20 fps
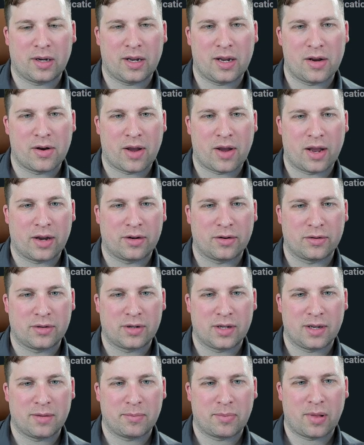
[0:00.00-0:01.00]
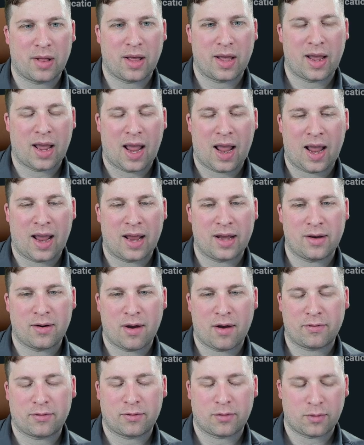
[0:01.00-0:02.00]
You can't do team play, and you
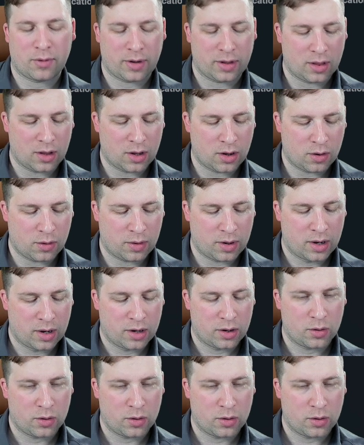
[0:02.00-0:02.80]
have to reload your